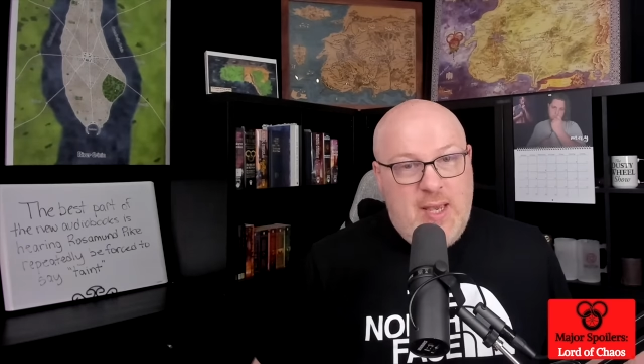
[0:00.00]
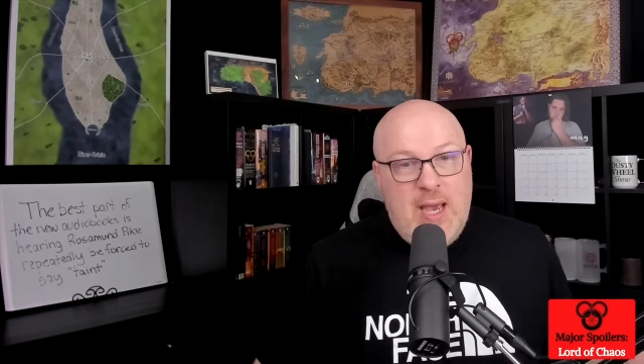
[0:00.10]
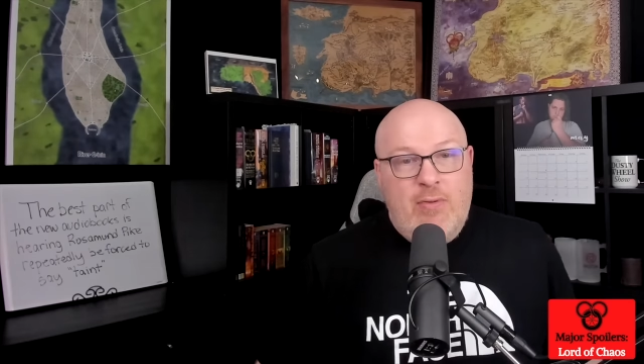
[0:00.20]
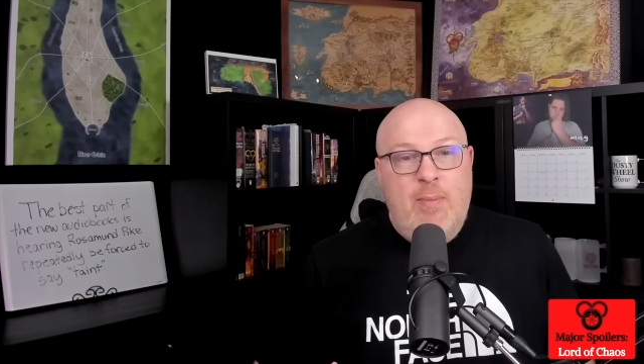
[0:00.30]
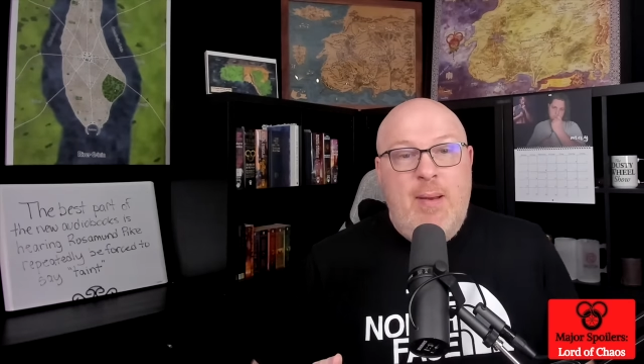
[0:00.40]

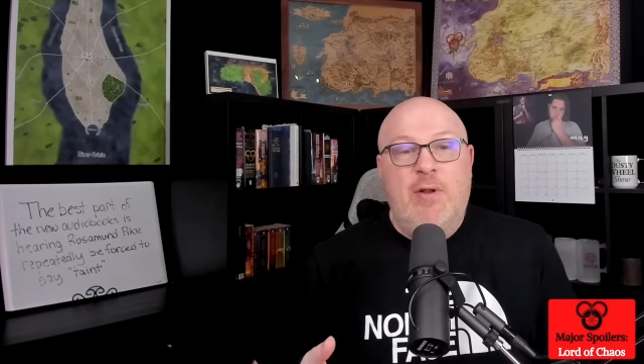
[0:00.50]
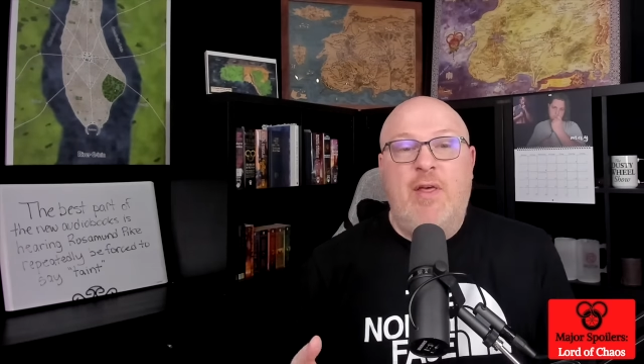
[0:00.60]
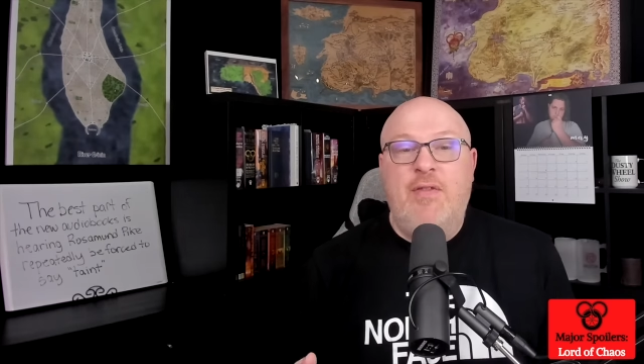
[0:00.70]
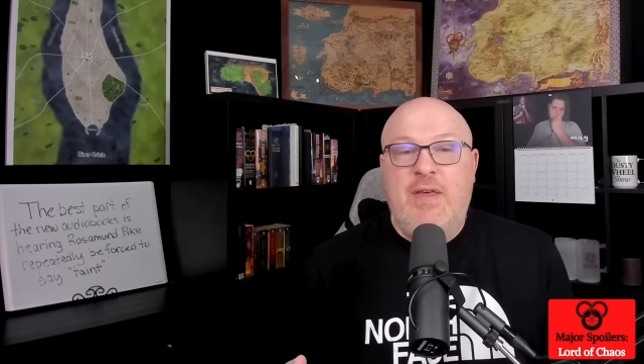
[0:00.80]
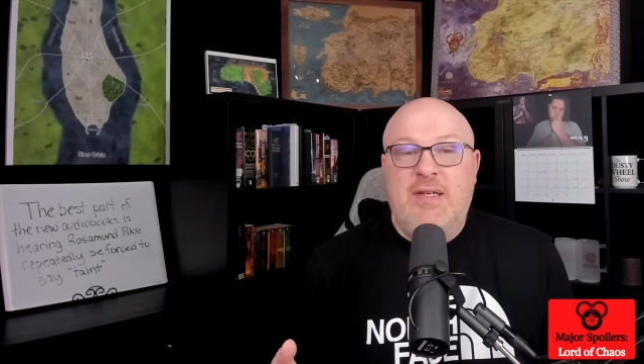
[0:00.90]
And remember
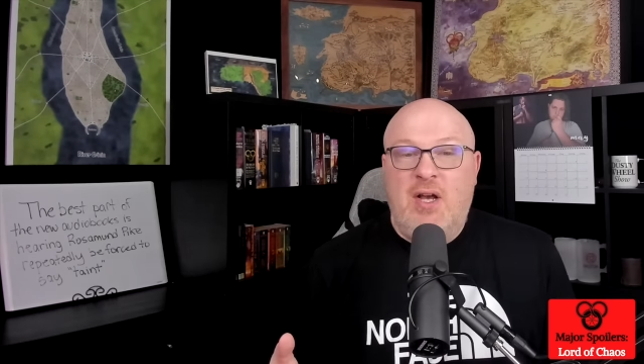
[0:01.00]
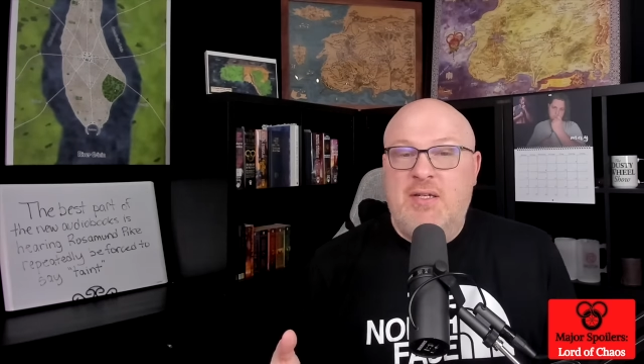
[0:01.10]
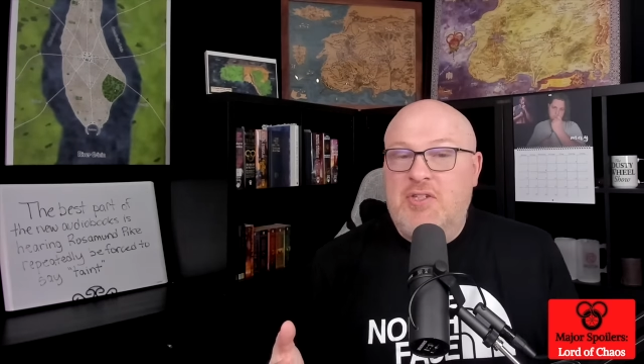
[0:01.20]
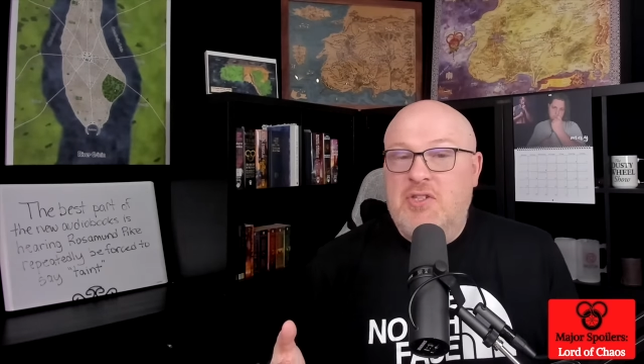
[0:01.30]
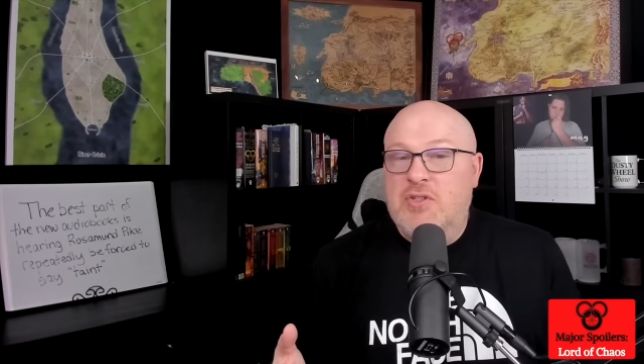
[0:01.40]
that these
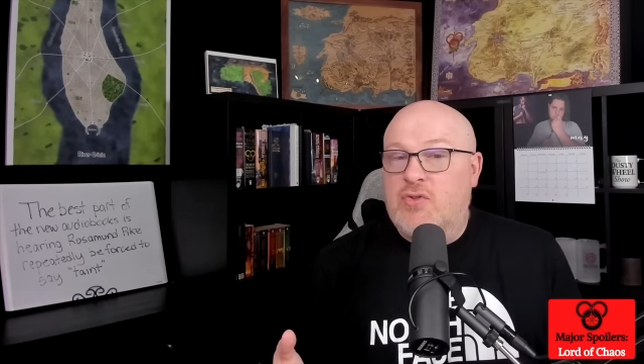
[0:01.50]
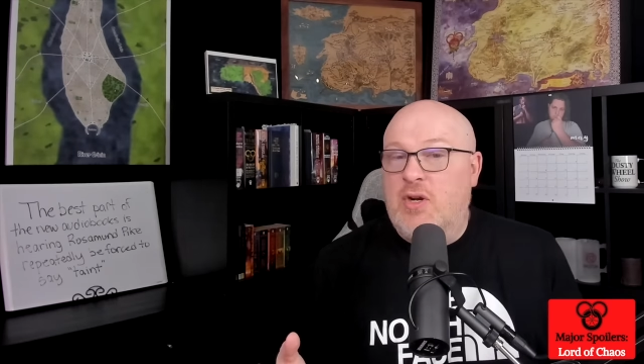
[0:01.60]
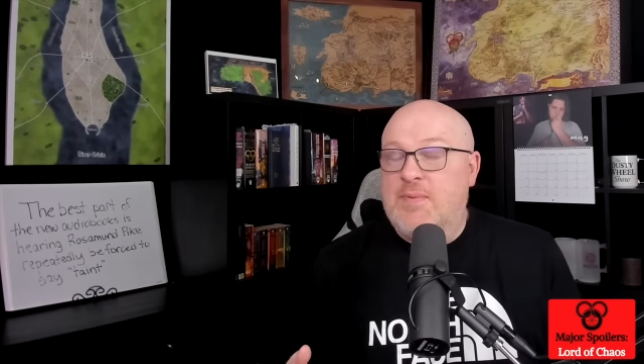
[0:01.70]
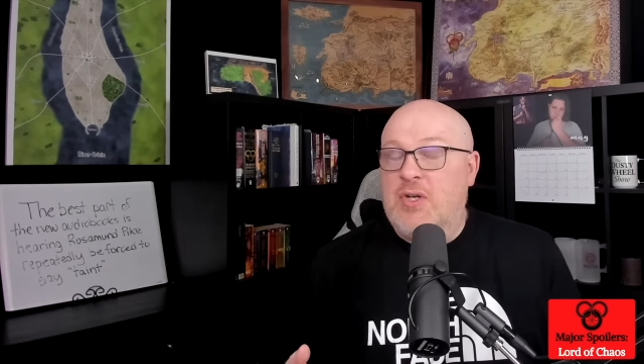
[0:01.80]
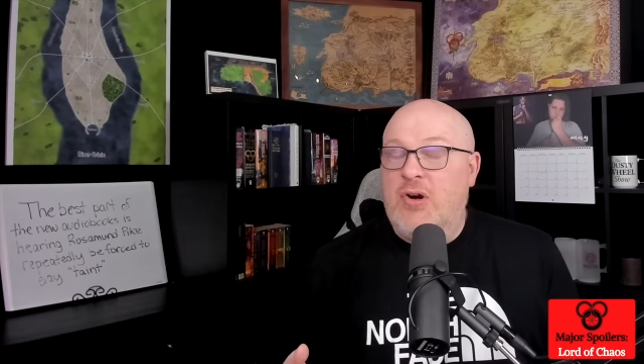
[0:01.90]
audition
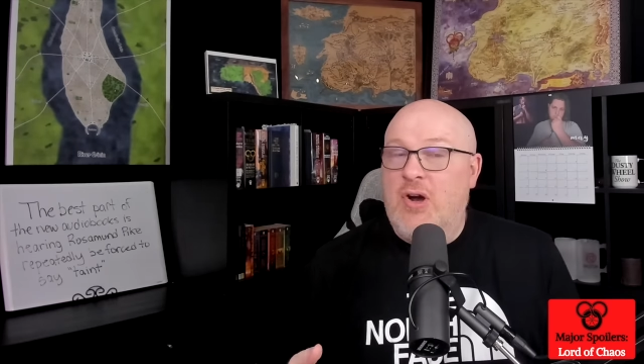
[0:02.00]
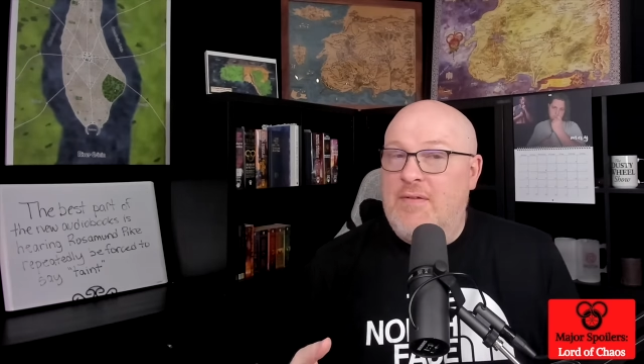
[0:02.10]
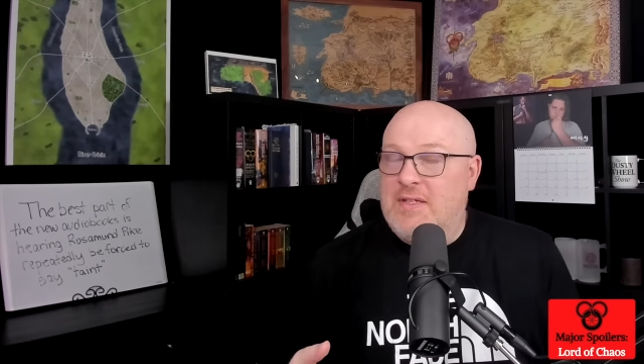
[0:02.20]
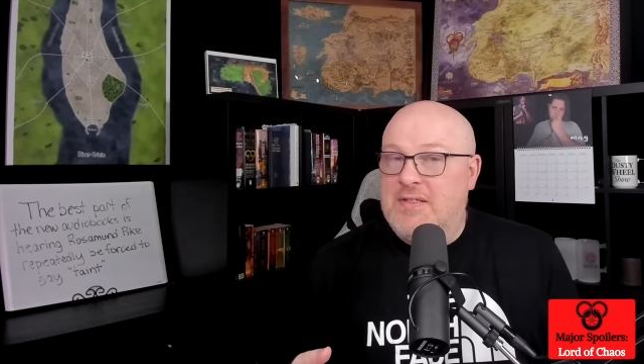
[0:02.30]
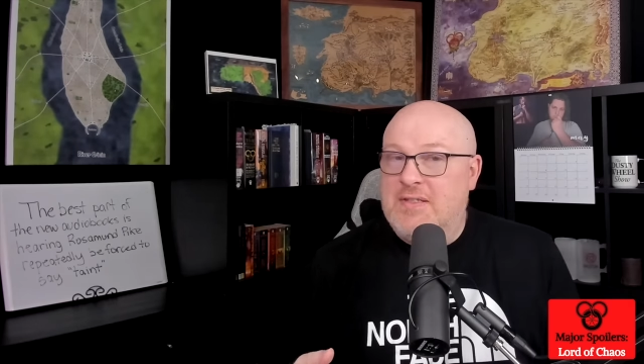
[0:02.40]
scripts are
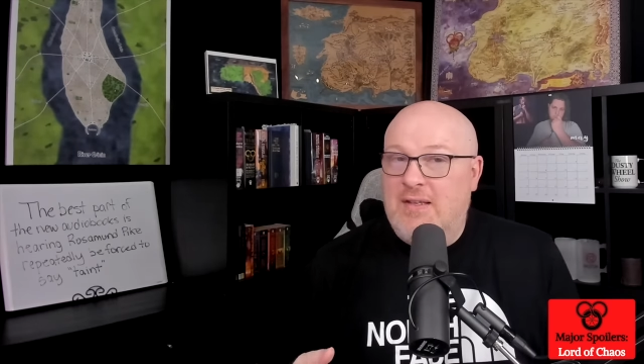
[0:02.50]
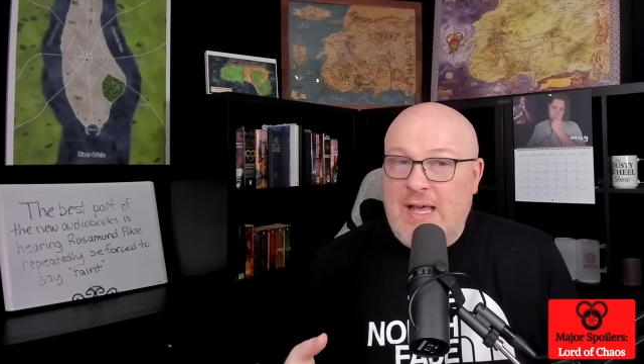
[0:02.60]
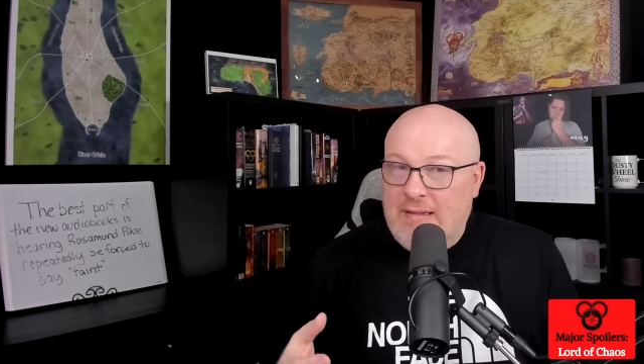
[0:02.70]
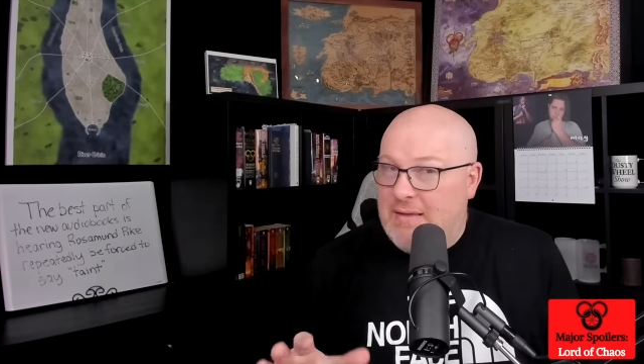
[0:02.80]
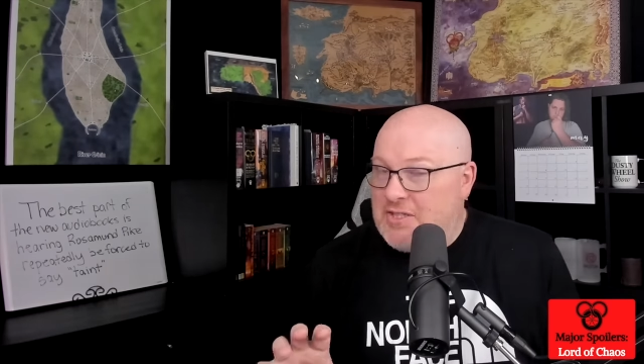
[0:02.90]
often
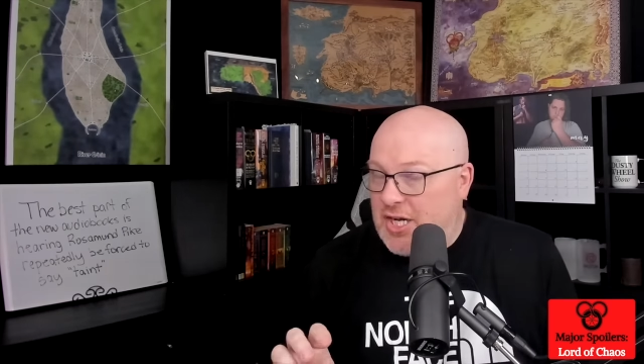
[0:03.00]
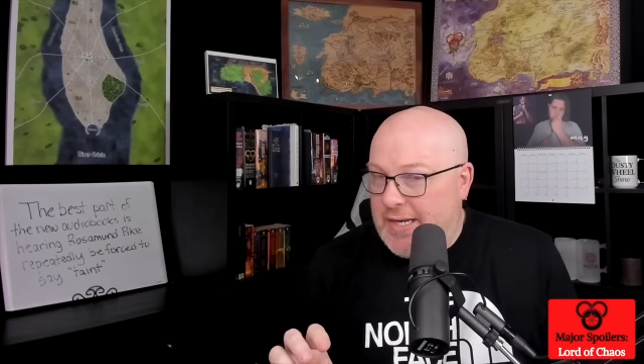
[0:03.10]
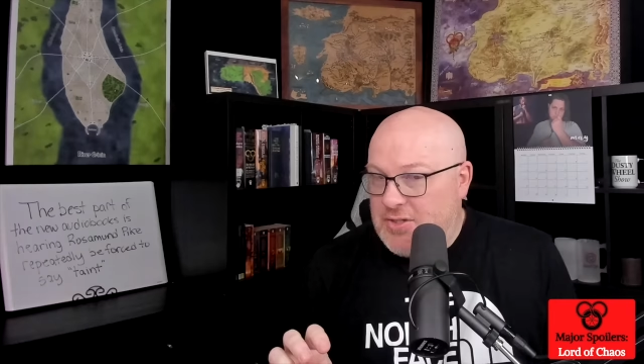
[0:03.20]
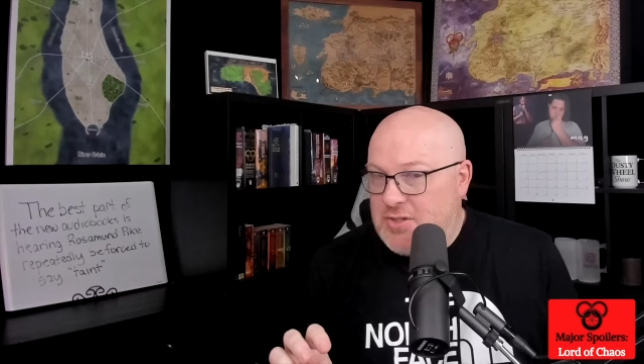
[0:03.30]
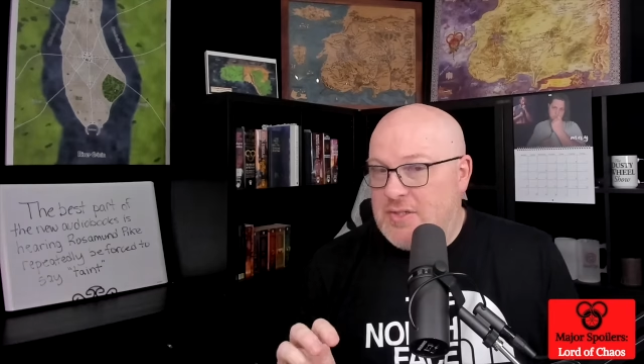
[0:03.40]
slightly
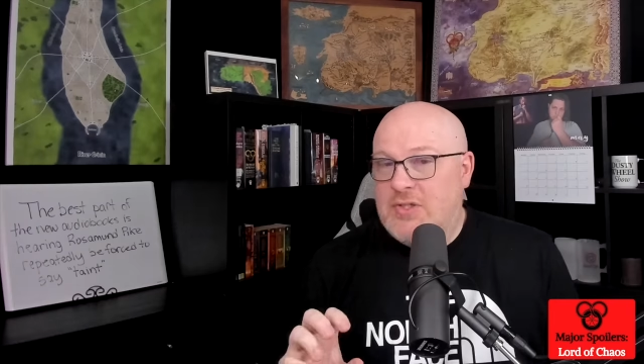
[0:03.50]
changed,